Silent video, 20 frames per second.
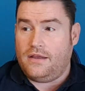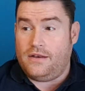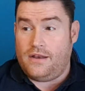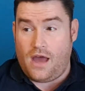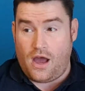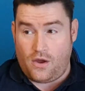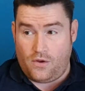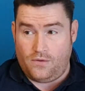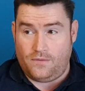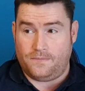
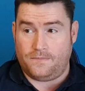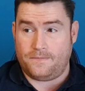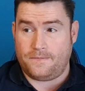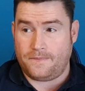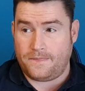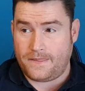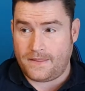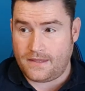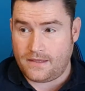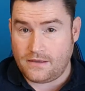Now,
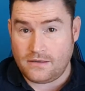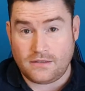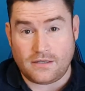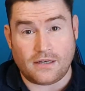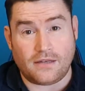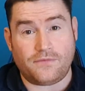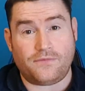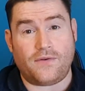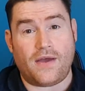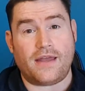
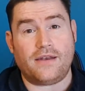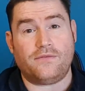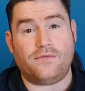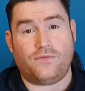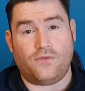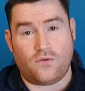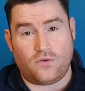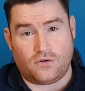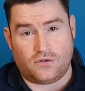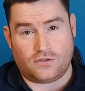to defend
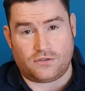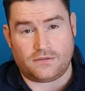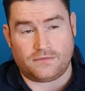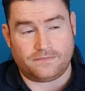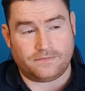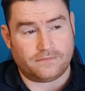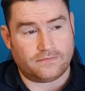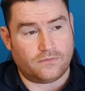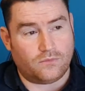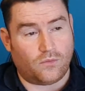FORS,
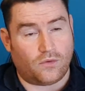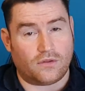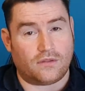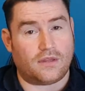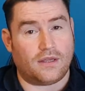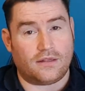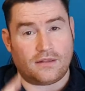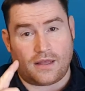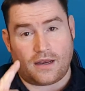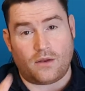one
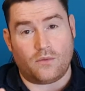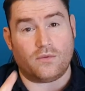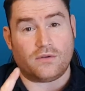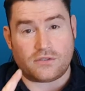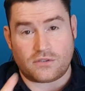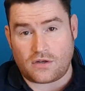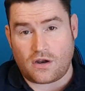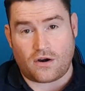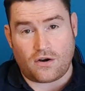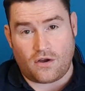thing that I will
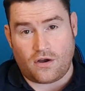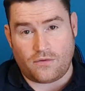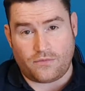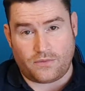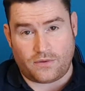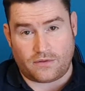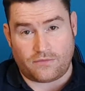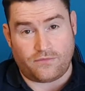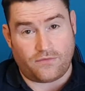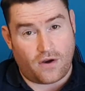start
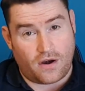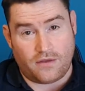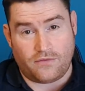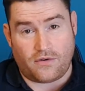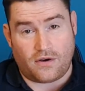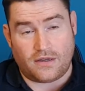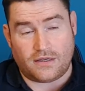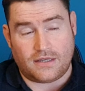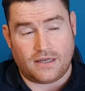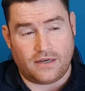off with very,
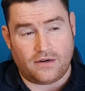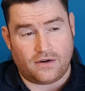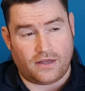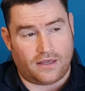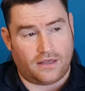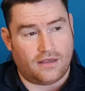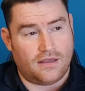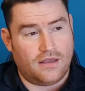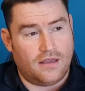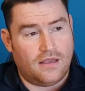very
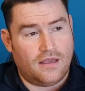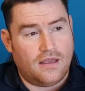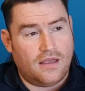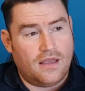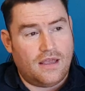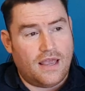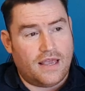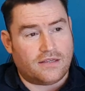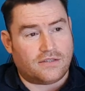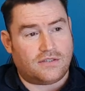clearly
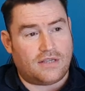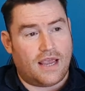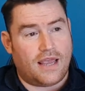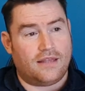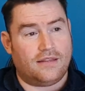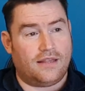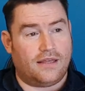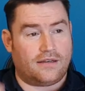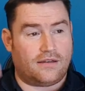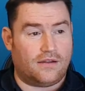is
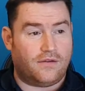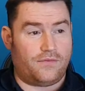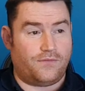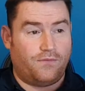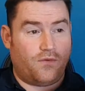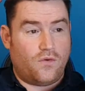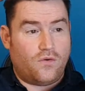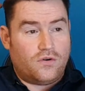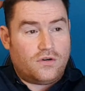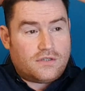saying that
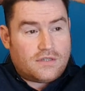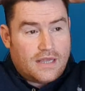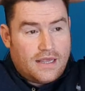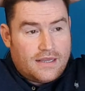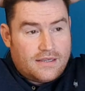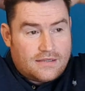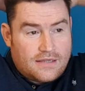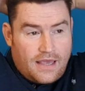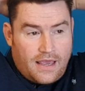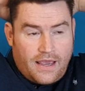FORS
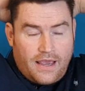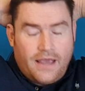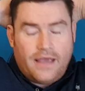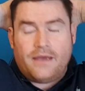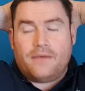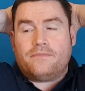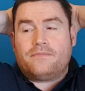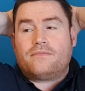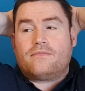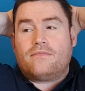is
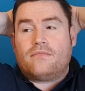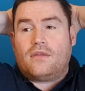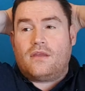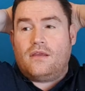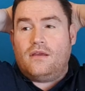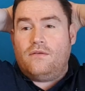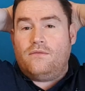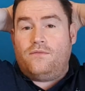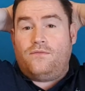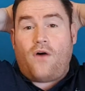a
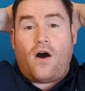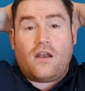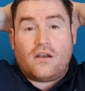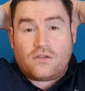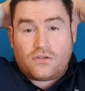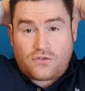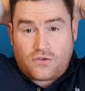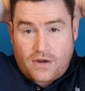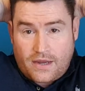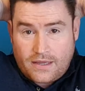
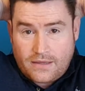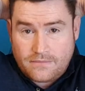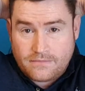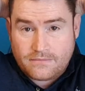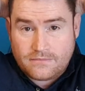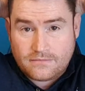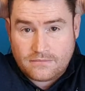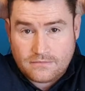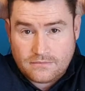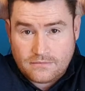voluntary,
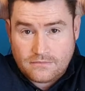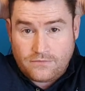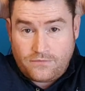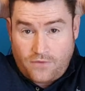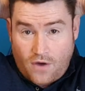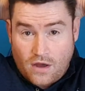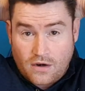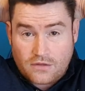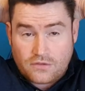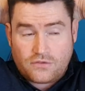
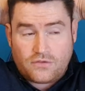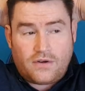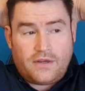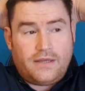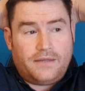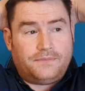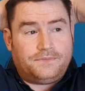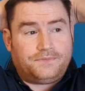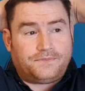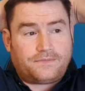
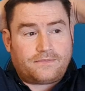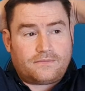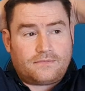voluntary